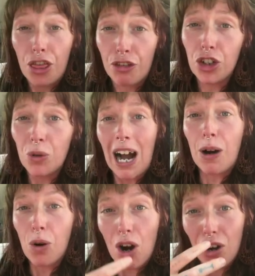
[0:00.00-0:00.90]
through
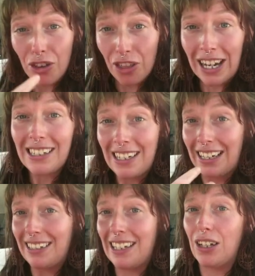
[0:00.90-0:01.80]
our
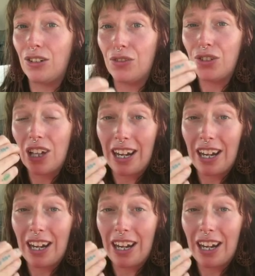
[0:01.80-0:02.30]
authentic selves